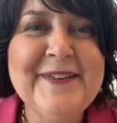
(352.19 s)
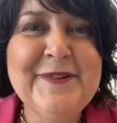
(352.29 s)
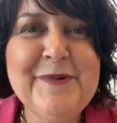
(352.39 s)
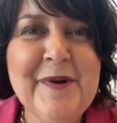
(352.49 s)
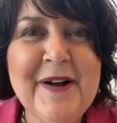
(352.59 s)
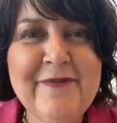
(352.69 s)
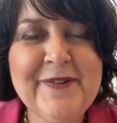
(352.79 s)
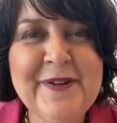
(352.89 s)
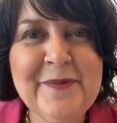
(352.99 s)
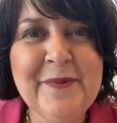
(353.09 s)
Too
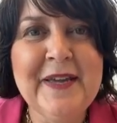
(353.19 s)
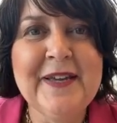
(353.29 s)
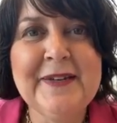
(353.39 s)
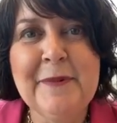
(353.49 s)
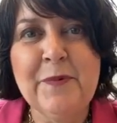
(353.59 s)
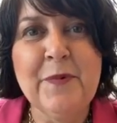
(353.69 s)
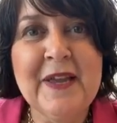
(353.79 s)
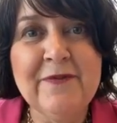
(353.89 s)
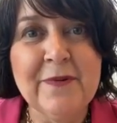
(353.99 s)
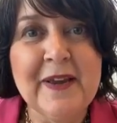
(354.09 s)
often we end up
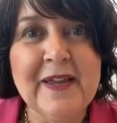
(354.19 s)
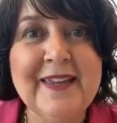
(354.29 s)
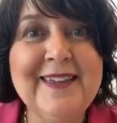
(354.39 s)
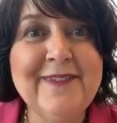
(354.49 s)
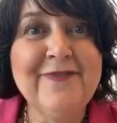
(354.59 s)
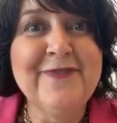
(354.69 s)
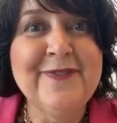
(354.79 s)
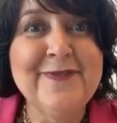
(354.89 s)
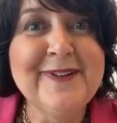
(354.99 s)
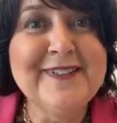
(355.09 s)
wavering if,
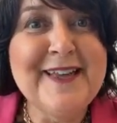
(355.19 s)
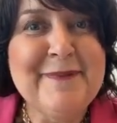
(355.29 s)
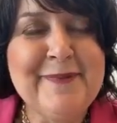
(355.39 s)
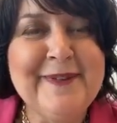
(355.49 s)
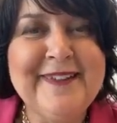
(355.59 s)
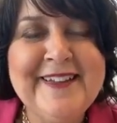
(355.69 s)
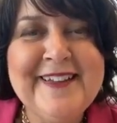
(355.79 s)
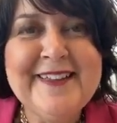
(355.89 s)
for example,